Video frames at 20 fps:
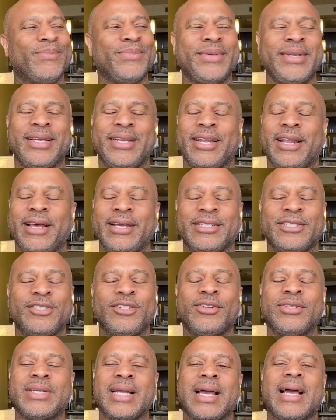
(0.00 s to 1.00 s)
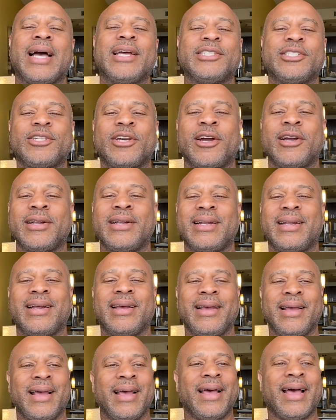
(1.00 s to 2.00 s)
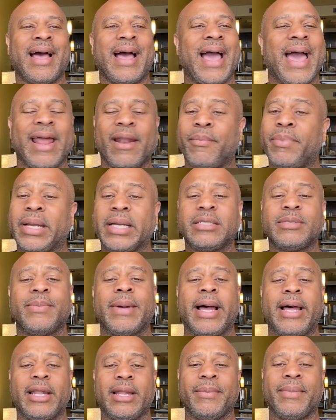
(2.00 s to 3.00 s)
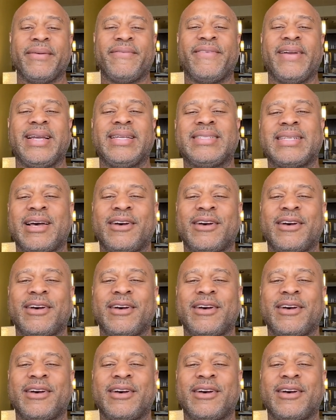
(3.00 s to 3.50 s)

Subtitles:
you know, as soon as I got started, I had a big smile on my face.